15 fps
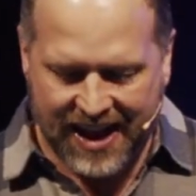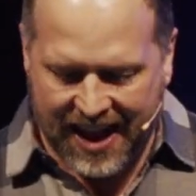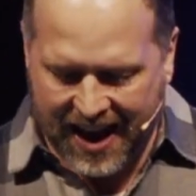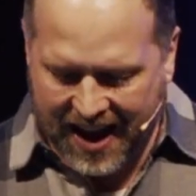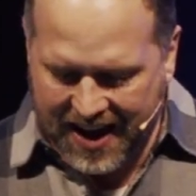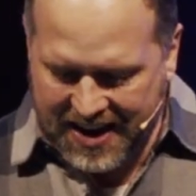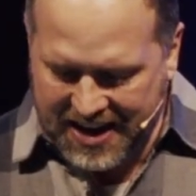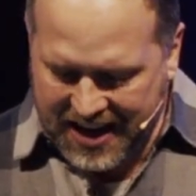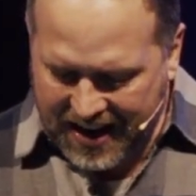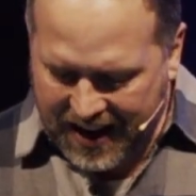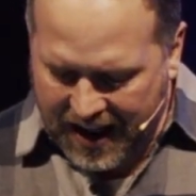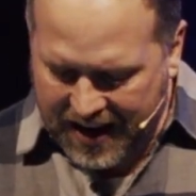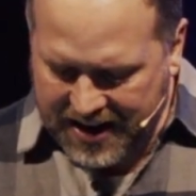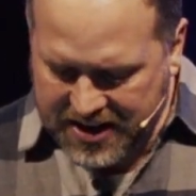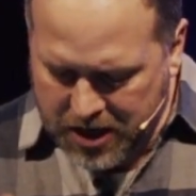and
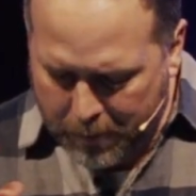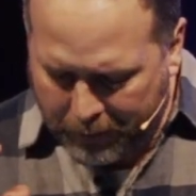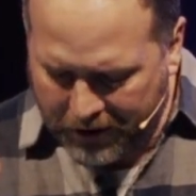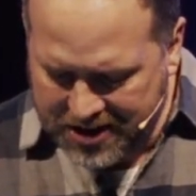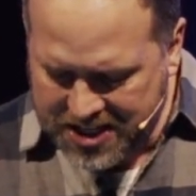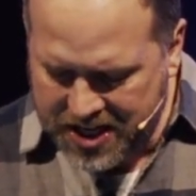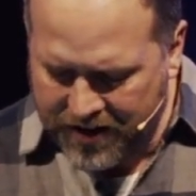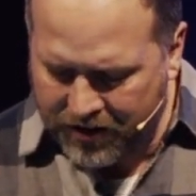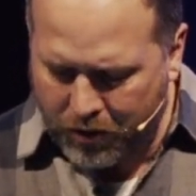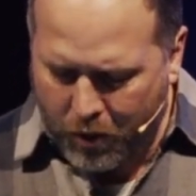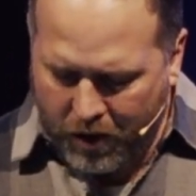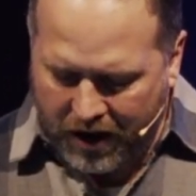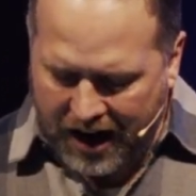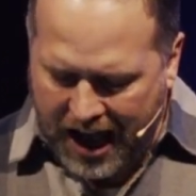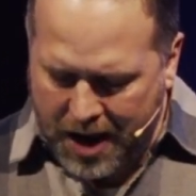he's a prisoner of
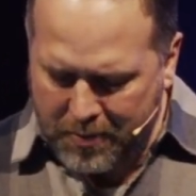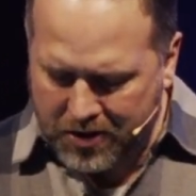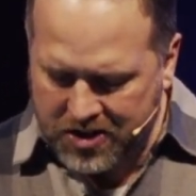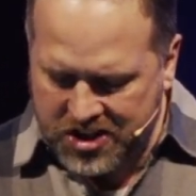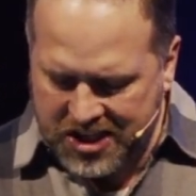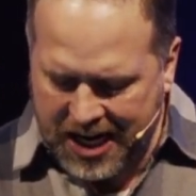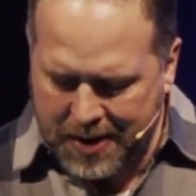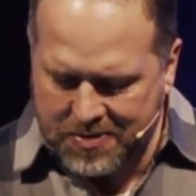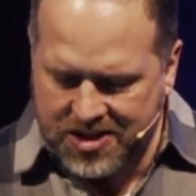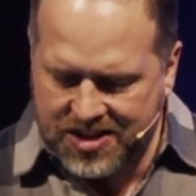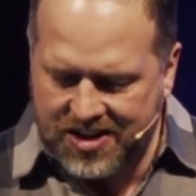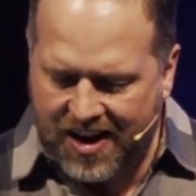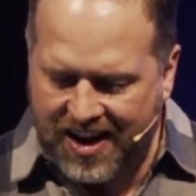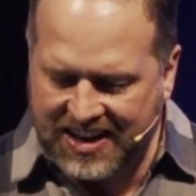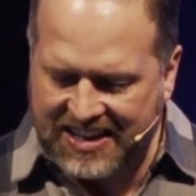war, Admiral James
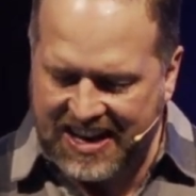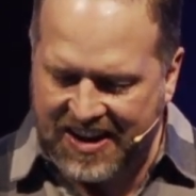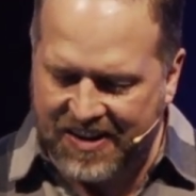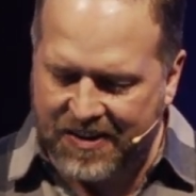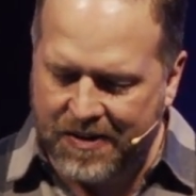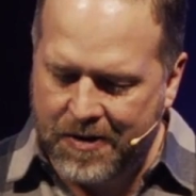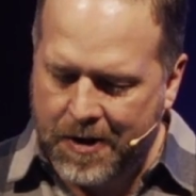Stockdale.